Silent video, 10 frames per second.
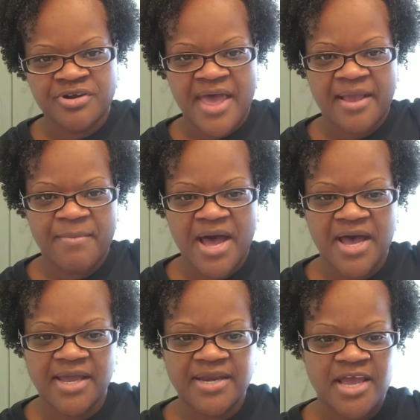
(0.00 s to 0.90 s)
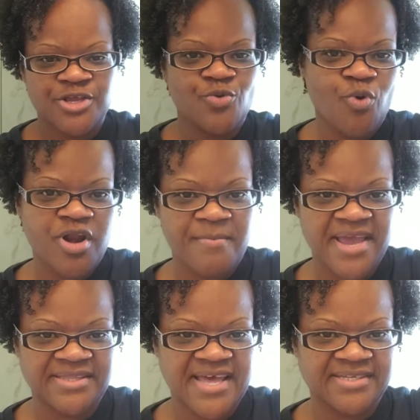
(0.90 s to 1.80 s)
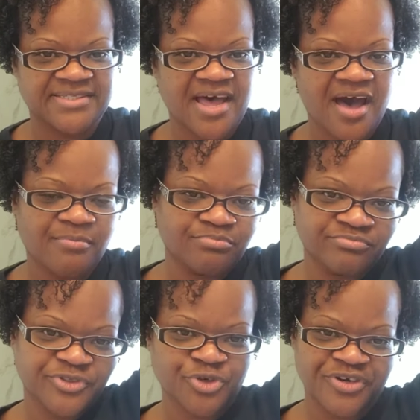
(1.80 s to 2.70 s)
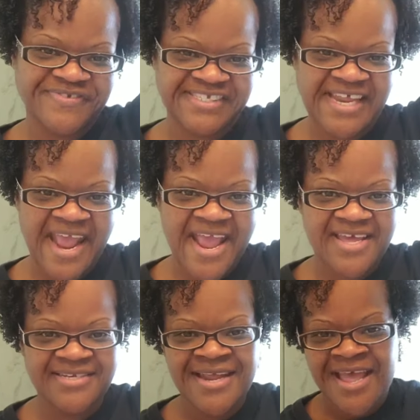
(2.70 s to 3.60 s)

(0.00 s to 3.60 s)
like mine and you want to make that top sort of stand,